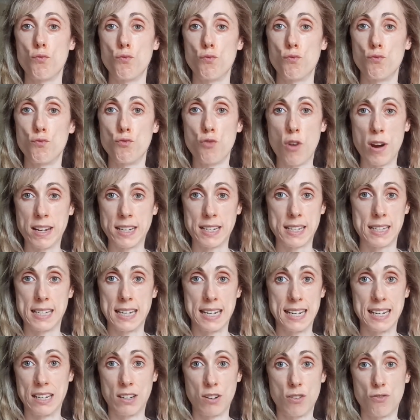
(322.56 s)

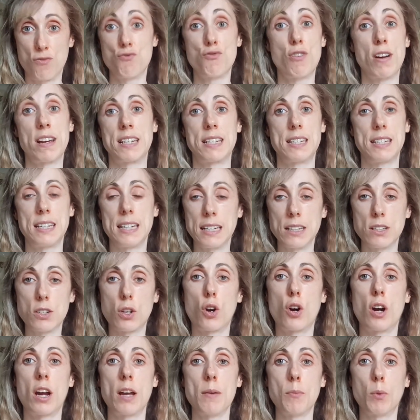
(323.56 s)
resting
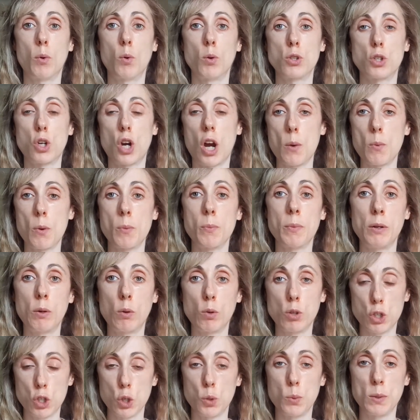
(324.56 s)
time, or time when we're
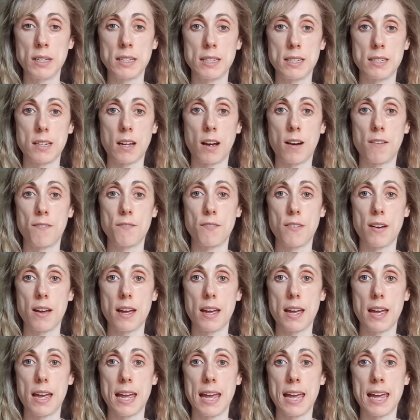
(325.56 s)
not doing stuff,
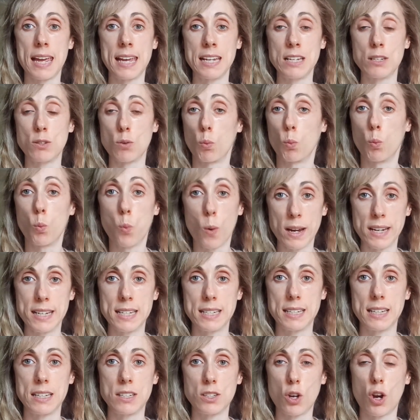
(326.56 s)
is
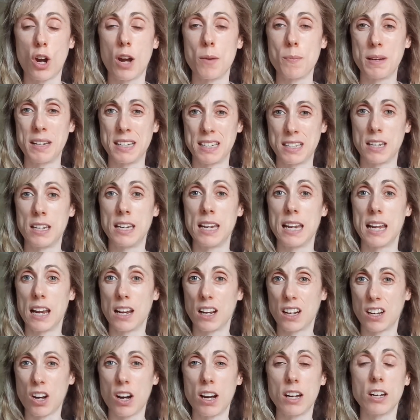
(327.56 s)
wasted time. It's an
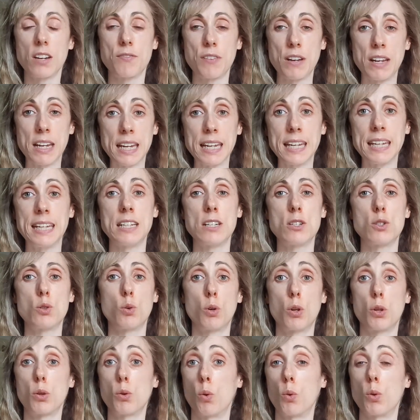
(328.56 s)
kind of an eating
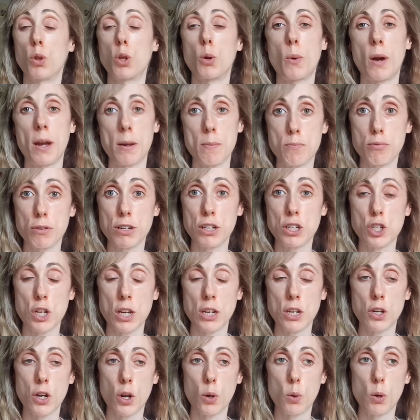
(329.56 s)
disorder thought, although I
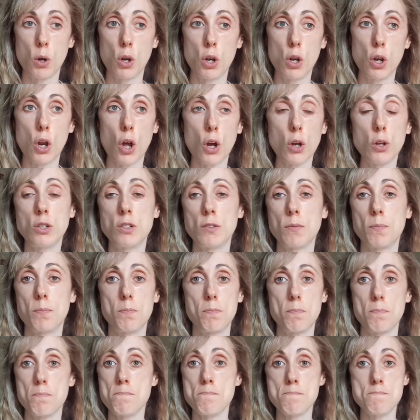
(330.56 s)
appreciate, loads of
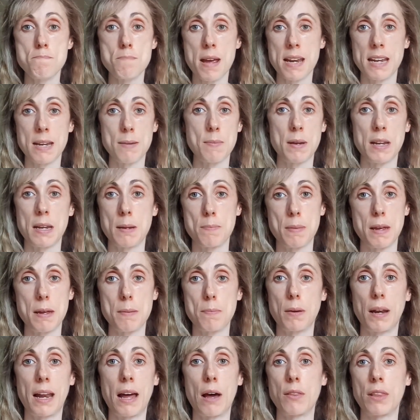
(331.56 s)
many
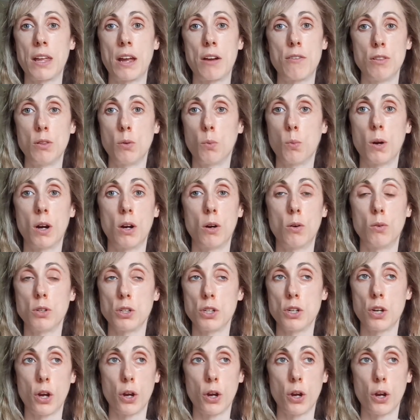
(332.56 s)
people out there in the world,